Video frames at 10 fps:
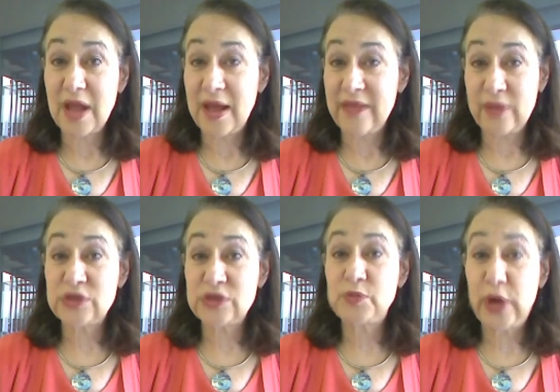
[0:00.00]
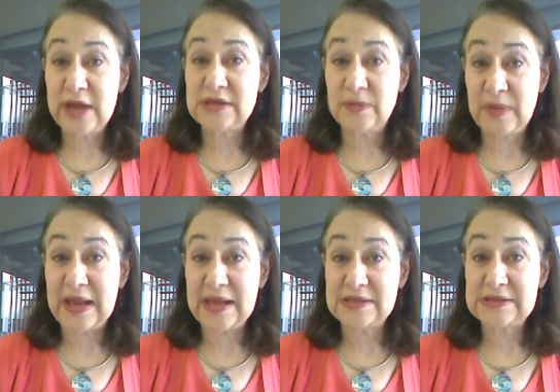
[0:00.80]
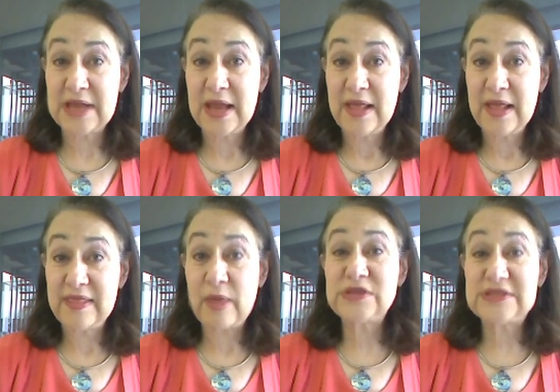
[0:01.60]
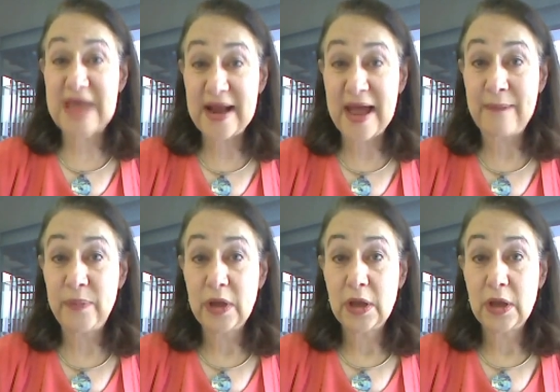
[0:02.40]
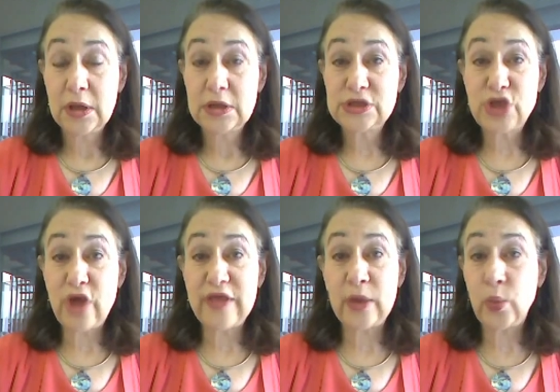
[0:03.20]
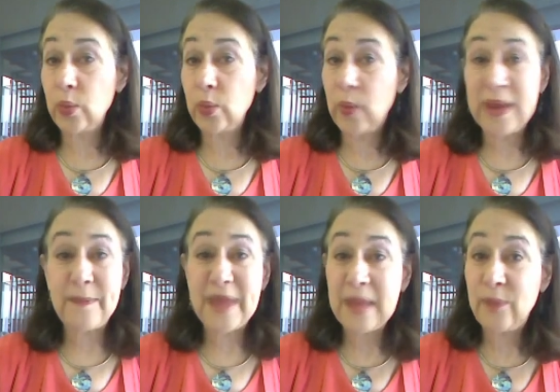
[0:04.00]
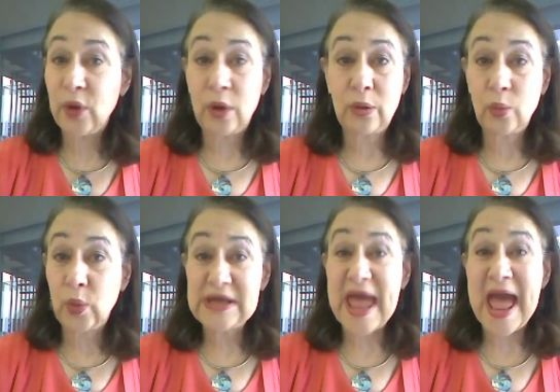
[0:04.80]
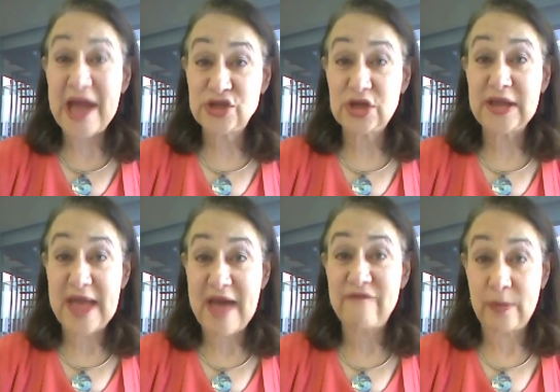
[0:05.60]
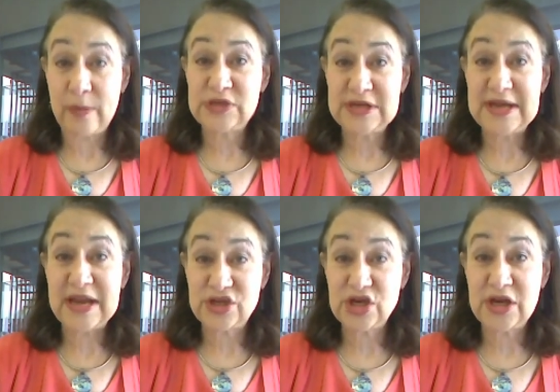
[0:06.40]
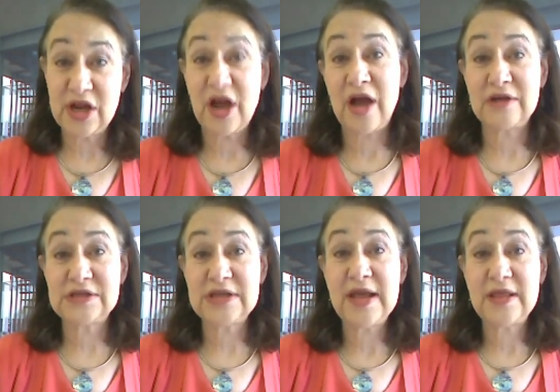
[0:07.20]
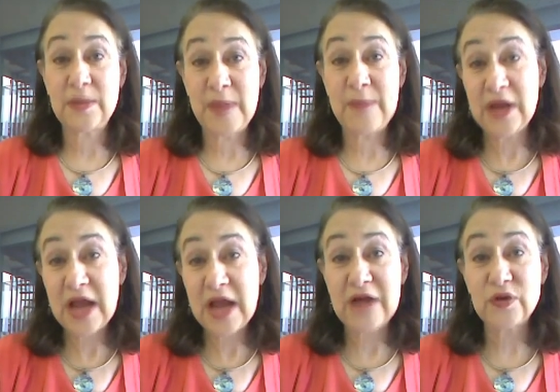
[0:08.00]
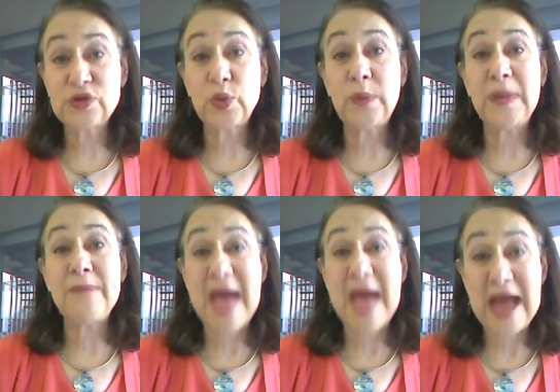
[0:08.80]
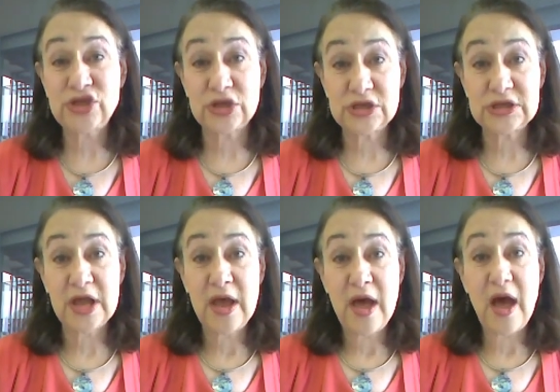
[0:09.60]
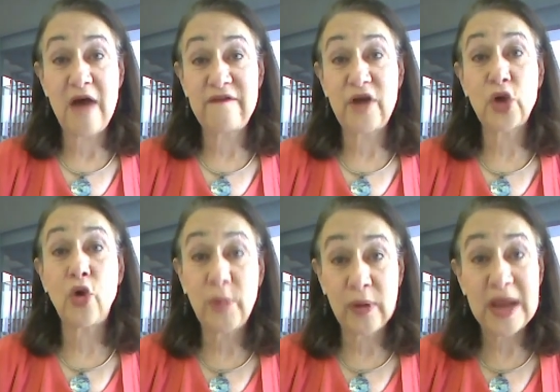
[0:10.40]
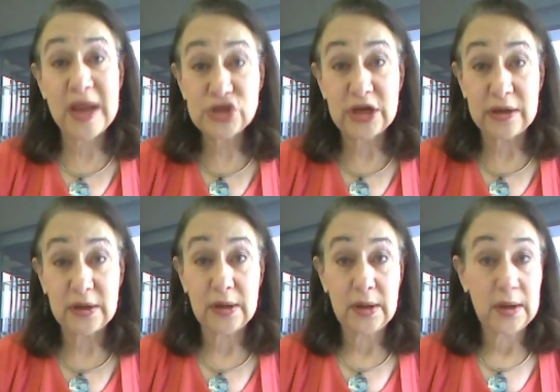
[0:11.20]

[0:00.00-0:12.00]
uh, that was put into place that was set up so that we people wouldn't actually have representation in Congress. The people in Congress would be managers of a corporation